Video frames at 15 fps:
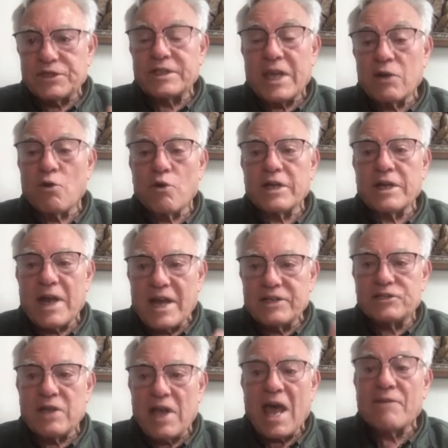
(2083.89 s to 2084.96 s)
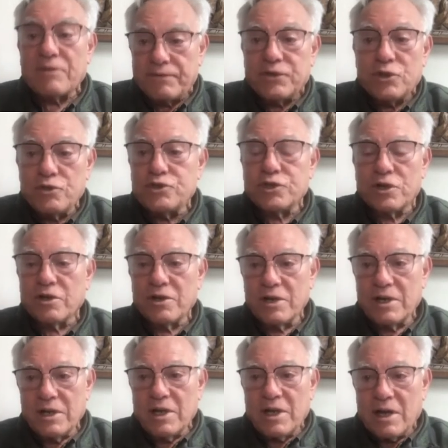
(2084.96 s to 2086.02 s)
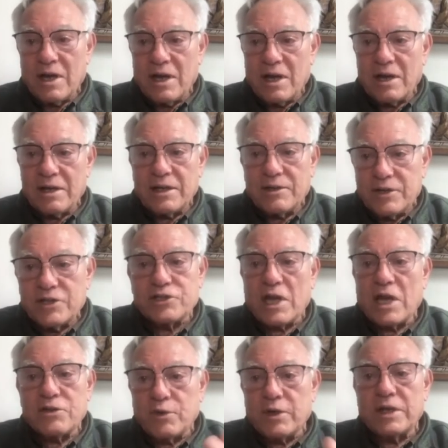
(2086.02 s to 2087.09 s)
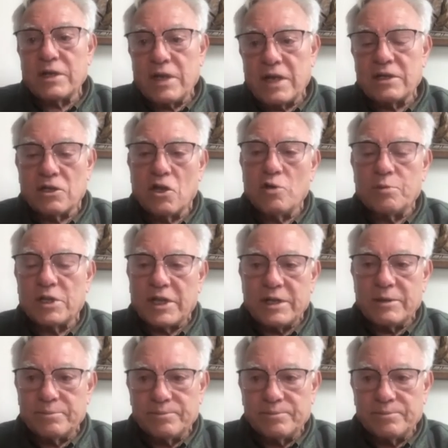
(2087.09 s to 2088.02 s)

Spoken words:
and get organized to have a future in this country and globally?